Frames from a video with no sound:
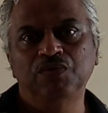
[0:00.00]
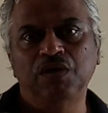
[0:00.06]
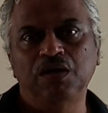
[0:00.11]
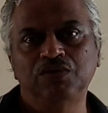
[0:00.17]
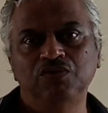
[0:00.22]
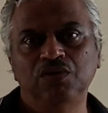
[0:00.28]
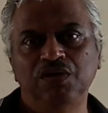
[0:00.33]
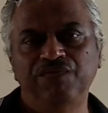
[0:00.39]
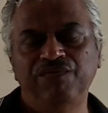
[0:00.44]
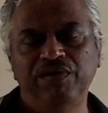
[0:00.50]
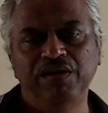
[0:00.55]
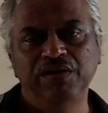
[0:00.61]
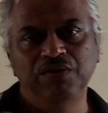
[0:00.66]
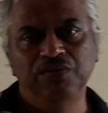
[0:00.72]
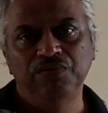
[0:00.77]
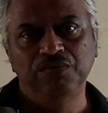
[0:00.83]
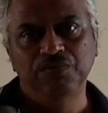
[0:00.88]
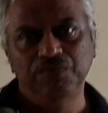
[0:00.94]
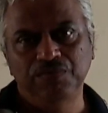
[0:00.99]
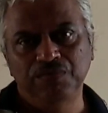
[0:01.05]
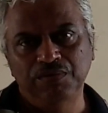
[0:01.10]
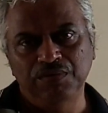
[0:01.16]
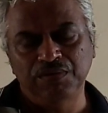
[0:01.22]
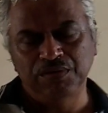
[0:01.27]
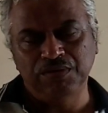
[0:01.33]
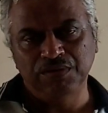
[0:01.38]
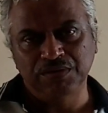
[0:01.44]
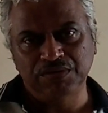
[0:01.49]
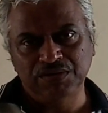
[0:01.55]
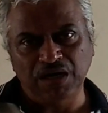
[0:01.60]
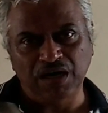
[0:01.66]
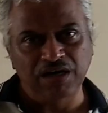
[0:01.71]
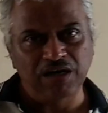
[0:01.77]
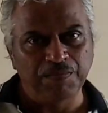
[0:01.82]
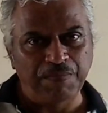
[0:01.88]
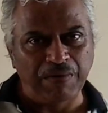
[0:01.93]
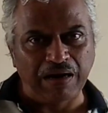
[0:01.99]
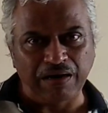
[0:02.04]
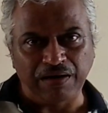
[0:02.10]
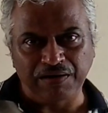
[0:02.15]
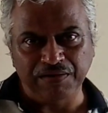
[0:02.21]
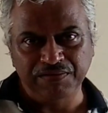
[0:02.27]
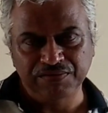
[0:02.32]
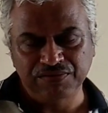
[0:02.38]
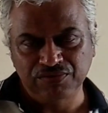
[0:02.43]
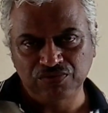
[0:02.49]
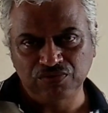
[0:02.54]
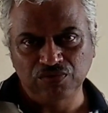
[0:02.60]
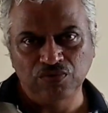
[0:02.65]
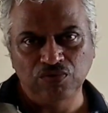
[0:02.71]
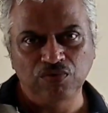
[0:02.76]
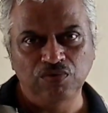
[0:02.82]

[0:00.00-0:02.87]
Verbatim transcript: Actually, when you uh, start a plant, so